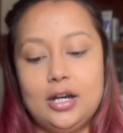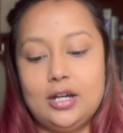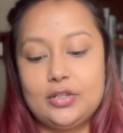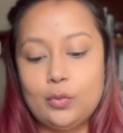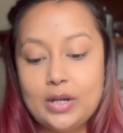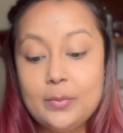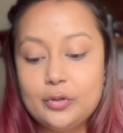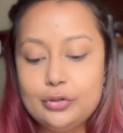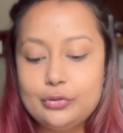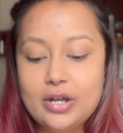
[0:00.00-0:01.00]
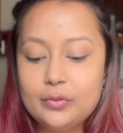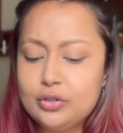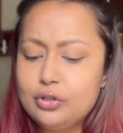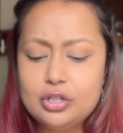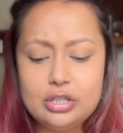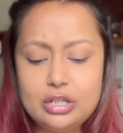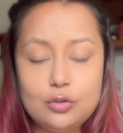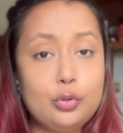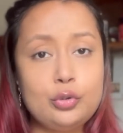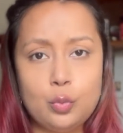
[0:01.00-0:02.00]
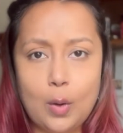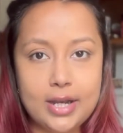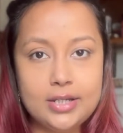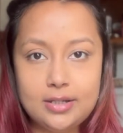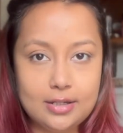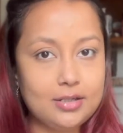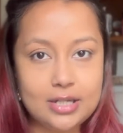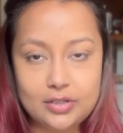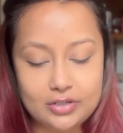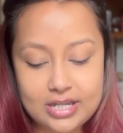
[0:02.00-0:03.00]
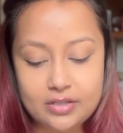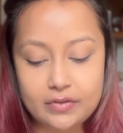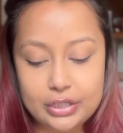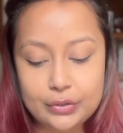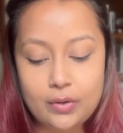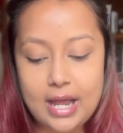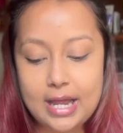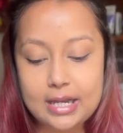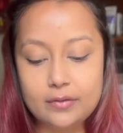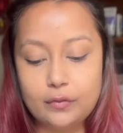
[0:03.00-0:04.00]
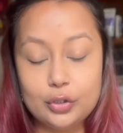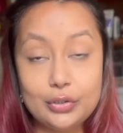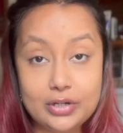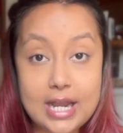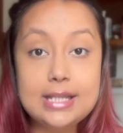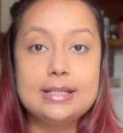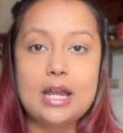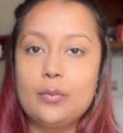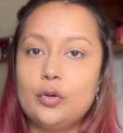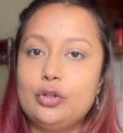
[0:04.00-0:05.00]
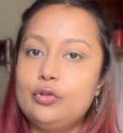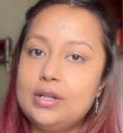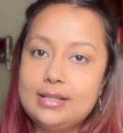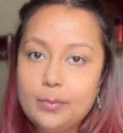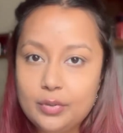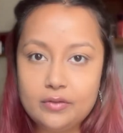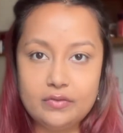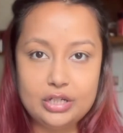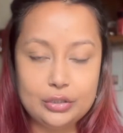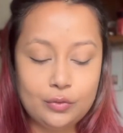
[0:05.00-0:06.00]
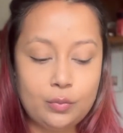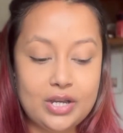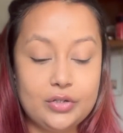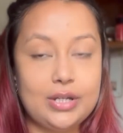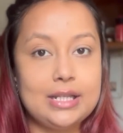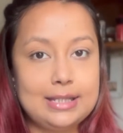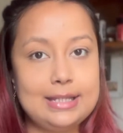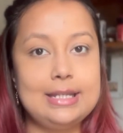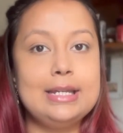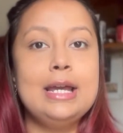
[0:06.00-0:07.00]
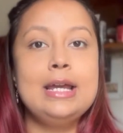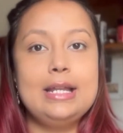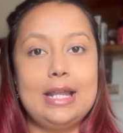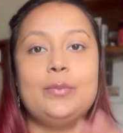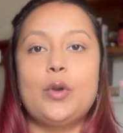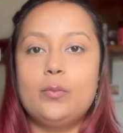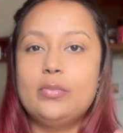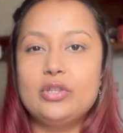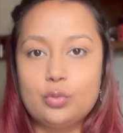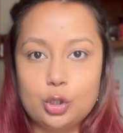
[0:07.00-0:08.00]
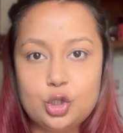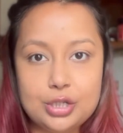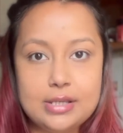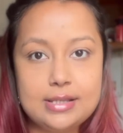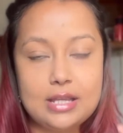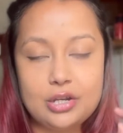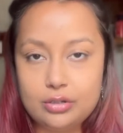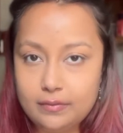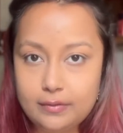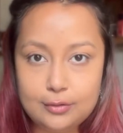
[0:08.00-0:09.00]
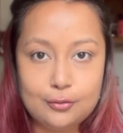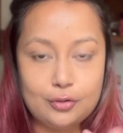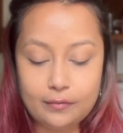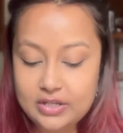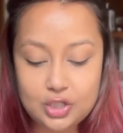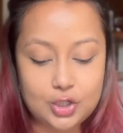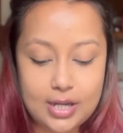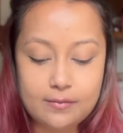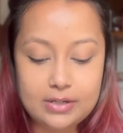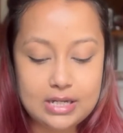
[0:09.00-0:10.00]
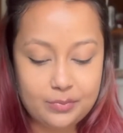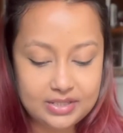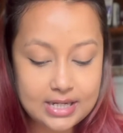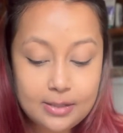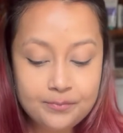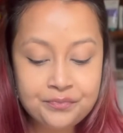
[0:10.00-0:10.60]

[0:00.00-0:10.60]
So what I'm gonna do, I'm gonna just use one in today's video, and for the rest I'm gonna do a separate video where you can see like proper swatches and reviews of each and every lipstick.